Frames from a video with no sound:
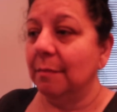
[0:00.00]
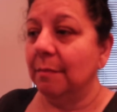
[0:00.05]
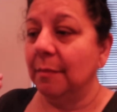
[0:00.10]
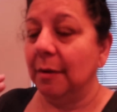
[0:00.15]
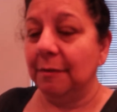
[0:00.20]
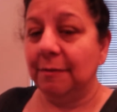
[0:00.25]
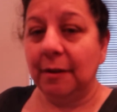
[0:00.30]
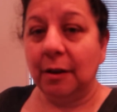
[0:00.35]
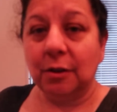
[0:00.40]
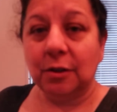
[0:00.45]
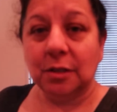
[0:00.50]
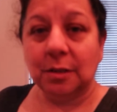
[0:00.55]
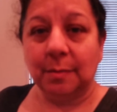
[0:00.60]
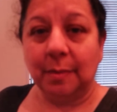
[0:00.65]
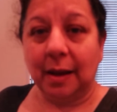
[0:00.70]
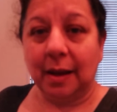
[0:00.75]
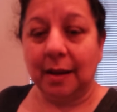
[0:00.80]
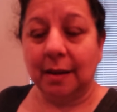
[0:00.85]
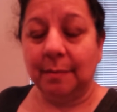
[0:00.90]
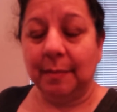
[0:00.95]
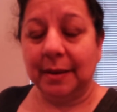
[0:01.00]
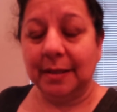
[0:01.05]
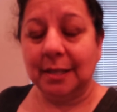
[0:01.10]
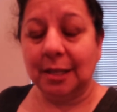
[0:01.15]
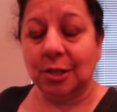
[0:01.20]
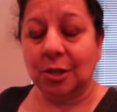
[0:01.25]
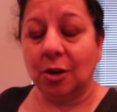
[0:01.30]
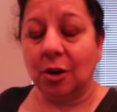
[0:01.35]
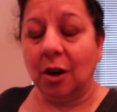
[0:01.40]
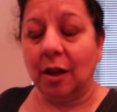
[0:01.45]
my folks and my my
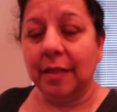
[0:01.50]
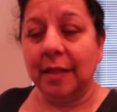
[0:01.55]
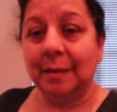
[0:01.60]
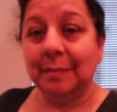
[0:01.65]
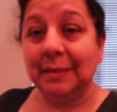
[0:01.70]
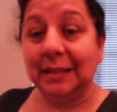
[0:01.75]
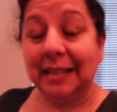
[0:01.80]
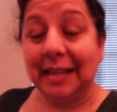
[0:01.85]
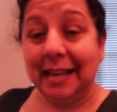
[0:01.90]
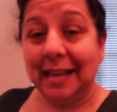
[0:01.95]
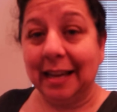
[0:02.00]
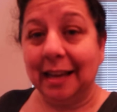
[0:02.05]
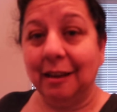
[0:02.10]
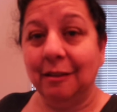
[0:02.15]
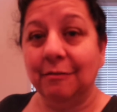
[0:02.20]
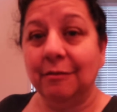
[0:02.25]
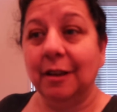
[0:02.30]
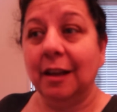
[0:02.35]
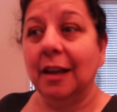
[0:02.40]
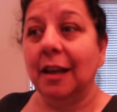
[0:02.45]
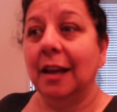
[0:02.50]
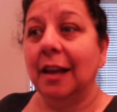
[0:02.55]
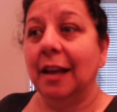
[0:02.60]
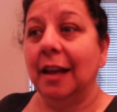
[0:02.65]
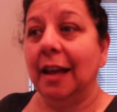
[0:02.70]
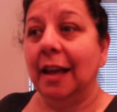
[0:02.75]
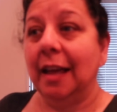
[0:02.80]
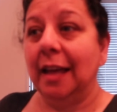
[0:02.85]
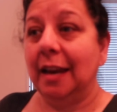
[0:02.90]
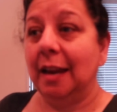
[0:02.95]
sister and all them leave
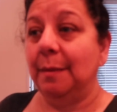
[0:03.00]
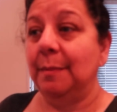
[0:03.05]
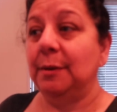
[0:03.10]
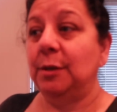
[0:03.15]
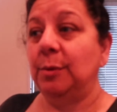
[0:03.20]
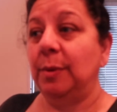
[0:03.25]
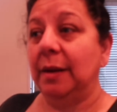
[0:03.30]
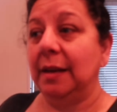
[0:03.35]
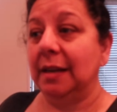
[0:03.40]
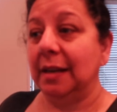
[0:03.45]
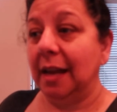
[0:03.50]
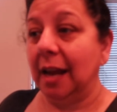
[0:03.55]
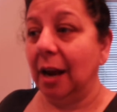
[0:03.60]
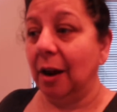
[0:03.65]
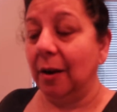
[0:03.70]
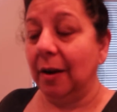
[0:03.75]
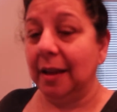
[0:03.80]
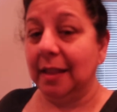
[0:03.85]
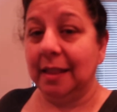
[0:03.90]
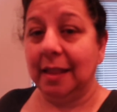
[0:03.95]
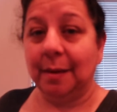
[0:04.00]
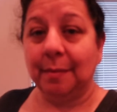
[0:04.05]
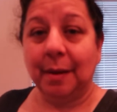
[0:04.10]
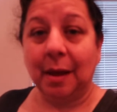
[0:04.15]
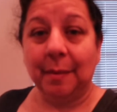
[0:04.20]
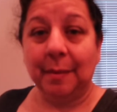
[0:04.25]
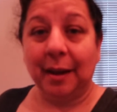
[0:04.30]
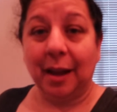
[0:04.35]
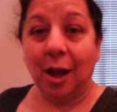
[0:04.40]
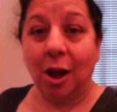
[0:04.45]
and in between Carrie and them
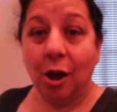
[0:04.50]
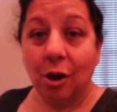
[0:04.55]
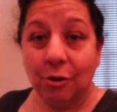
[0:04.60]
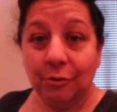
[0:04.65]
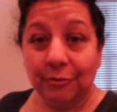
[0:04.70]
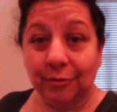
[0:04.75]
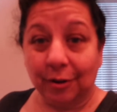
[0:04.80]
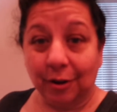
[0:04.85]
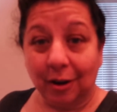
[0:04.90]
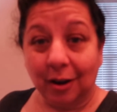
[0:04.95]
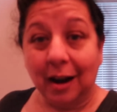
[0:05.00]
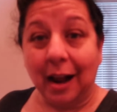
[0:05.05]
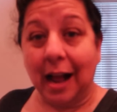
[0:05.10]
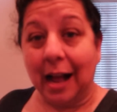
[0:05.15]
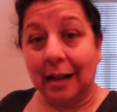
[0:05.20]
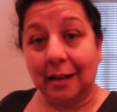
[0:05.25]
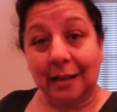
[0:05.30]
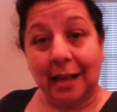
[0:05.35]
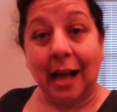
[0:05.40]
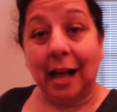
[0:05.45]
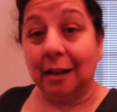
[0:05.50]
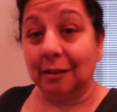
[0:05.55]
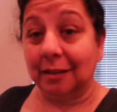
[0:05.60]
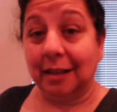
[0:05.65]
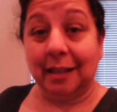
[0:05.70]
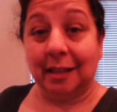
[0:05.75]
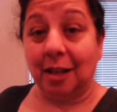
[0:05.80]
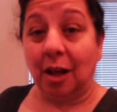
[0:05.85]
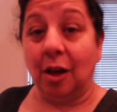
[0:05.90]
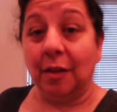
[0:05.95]
coming over, I'll, I'll
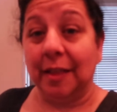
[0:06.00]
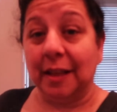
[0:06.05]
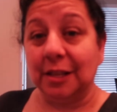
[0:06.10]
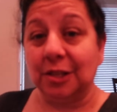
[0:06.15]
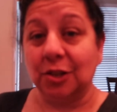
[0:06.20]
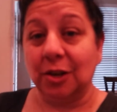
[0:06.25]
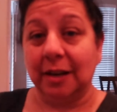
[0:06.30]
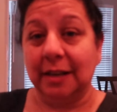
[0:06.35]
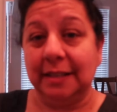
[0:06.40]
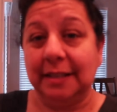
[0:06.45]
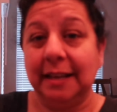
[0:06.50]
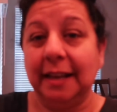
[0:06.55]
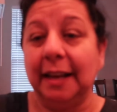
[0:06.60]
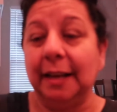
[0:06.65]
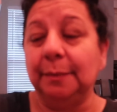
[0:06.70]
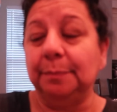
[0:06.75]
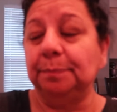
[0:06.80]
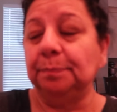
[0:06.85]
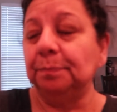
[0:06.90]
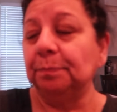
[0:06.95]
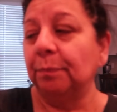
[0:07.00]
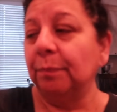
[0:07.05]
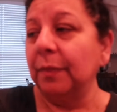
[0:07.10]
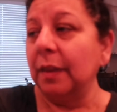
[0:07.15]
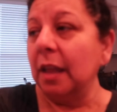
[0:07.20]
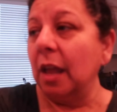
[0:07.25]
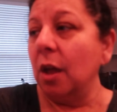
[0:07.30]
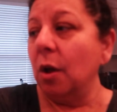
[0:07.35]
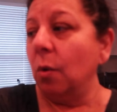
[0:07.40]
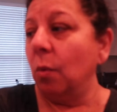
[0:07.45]
get all that straightened up.
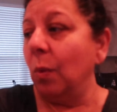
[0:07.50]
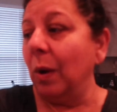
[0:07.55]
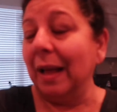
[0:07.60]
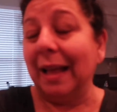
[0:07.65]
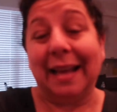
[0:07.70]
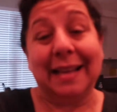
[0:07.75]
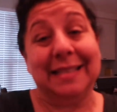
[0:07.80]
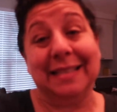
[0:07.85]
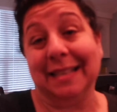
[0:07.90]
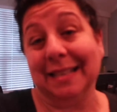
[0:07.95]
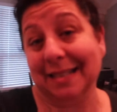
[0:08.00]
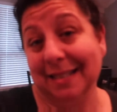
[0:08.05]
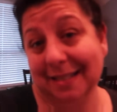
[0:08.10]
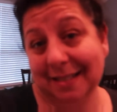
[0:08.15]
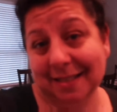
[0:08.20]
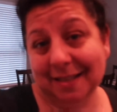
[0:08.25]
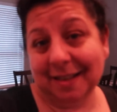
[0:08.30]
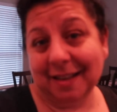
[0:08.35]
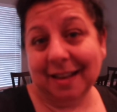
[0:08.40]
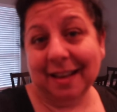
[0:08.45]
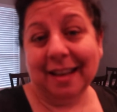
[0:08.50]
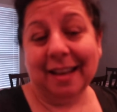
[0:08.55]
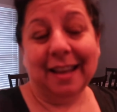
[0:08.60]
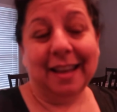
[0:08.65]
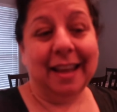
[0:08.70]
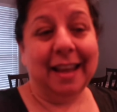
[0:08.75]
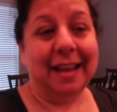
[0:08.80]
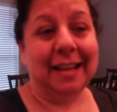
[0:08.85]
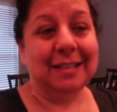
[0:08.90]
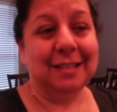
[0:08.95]
Well, I didn't.
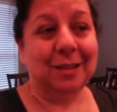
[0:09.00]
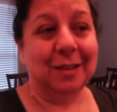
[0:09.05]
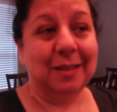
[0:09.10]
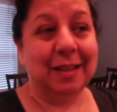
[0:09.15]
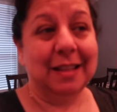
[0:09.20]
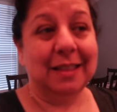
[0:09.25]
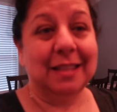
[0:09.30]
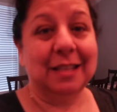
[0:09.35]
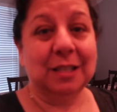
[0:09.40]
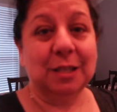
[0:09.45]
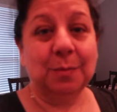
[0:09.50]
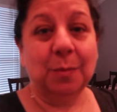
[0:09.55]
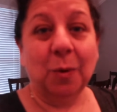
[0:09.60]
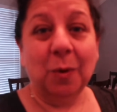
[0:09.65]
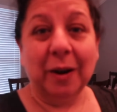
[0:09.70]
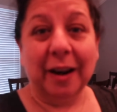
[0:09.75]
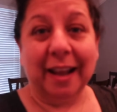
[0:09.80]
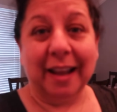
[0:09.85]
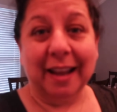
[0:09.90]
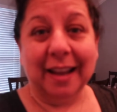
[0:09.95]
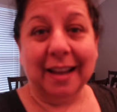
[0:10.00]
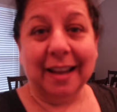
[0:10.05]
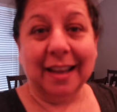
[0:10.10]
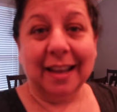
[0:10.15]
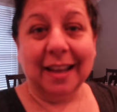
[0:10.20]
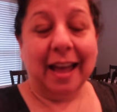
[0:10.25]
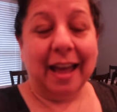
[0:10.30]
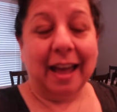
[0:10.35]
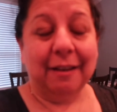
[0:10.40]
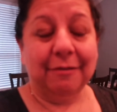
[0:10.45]
And so then this
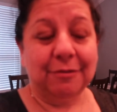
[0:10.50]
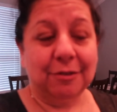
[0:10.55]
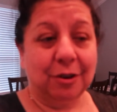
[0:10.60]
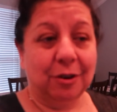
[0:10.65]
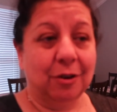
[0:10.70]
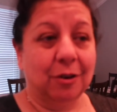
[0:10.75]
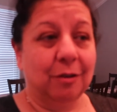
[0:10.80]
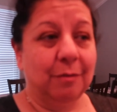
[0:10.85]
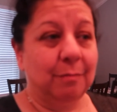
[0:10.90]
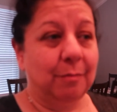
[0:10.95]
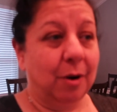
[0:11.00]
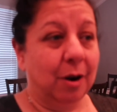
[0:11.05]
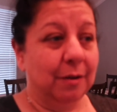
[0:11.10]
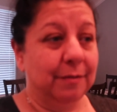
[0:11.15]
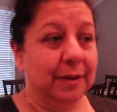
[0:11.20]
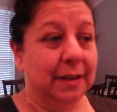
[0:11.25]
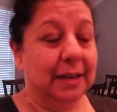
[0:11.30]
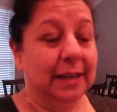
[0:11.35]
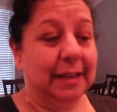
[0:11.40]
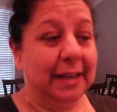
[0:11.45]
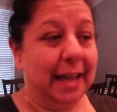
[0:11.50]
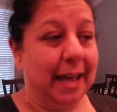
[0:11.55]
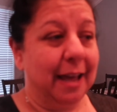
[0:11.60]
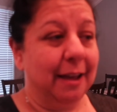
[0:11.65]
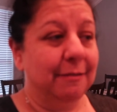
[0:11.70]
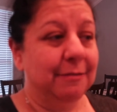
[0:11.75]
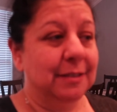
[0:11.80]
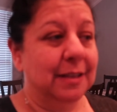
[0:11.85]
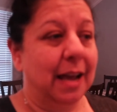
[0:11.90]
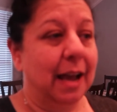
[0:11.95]
morning, after Marvin
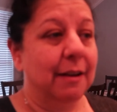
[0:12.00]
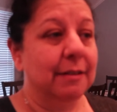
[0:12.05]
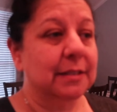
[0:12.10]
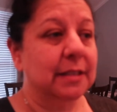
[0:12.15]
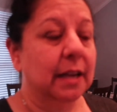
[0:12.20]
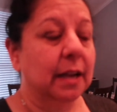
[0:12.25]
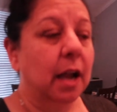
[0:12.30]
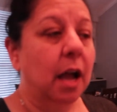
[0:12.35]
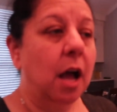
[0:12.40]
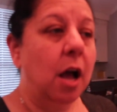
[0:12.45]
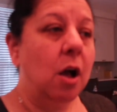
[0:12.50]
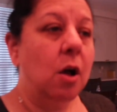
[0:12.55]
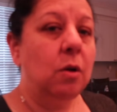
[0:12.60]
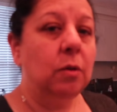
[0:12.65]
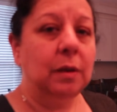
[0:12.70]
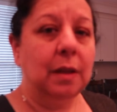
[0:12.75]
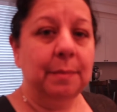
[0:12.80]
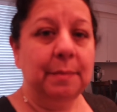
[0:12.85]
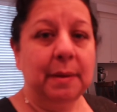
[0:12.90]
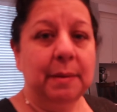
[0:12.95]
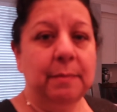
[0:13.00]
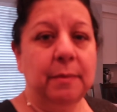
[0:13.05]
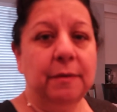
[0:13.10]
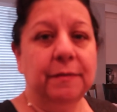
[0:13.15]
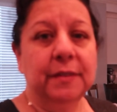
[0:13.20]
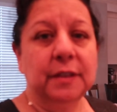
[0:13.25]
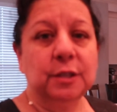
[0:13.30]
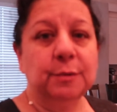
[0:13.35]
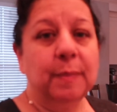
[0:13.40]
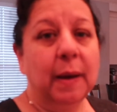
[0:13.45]
left, I was like, oh, let me
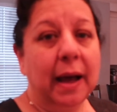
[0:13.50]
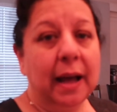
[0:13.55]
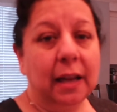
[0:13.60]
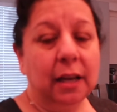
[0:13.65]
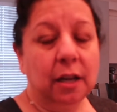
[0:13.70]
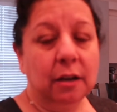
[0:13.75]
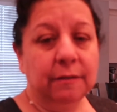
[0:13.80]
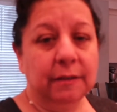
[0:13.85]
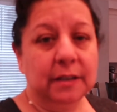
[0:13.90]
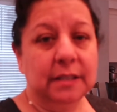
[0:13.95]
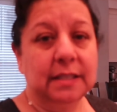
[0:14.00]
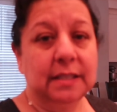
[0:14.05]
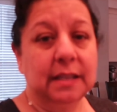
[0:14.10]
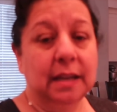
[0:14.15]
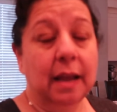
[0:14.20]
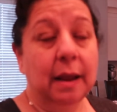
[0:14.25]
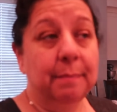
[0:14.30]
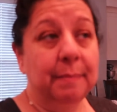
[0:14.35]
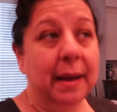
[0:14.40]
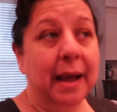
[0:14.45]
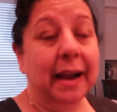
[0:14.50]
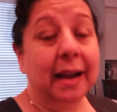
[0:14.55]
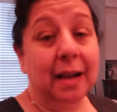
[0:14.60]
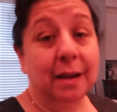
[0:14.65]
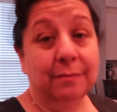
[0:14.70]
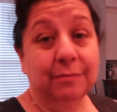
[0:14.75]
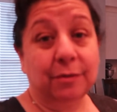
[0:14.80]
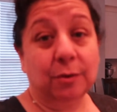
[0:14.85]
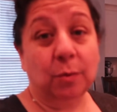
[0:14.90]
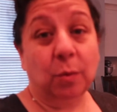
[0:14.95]
move this pile over and see and pack
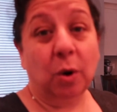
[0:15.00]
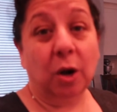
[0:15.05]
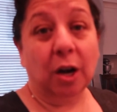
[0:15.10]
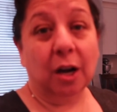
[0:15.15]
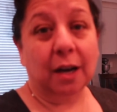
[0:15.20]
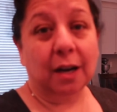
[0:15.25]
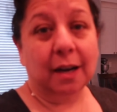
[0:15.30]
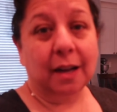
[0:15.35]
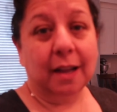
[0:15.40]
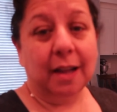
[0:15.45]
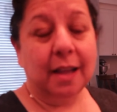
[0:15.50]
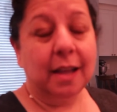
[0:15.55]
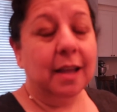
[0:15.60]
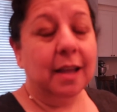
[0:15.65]
up for work.